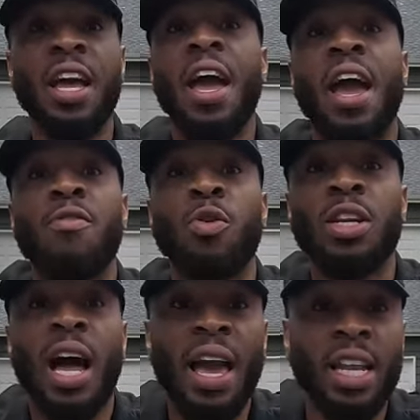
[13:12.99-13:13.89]
If
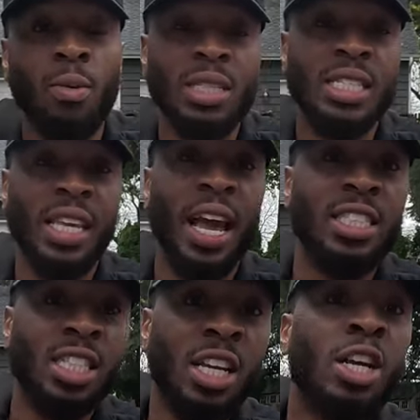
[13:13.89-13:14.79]
you're not hitting with the
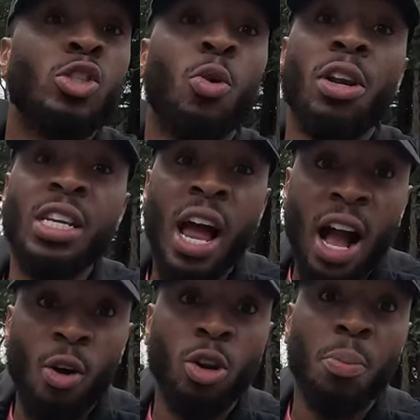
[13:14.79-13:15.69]
scanzy, you are
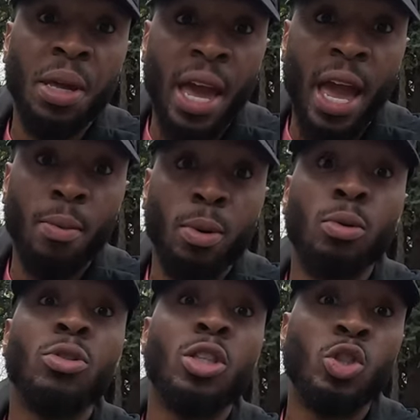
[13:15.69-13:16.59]
not gonna be
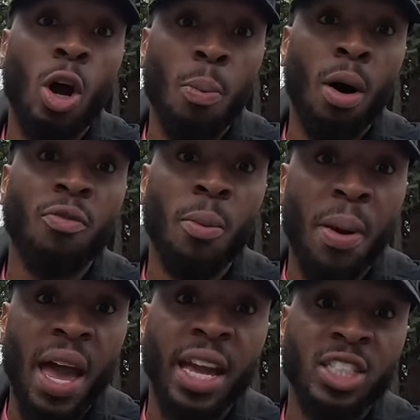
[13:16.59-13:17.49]
able to drop off the
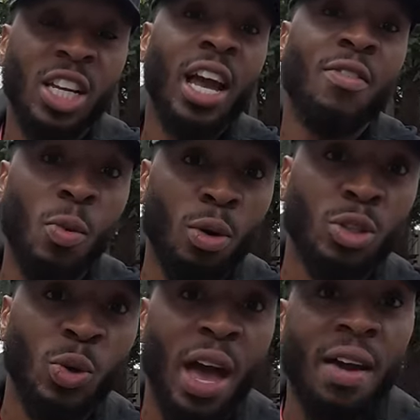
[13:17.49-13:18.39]
package. If you
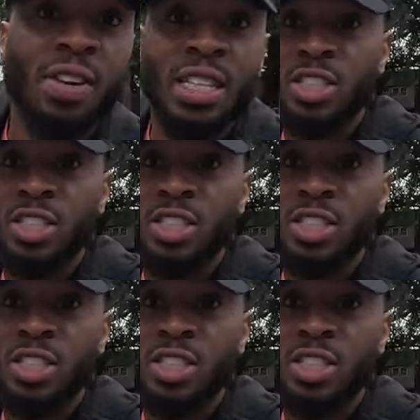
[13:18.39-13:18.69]
want it, you can have it.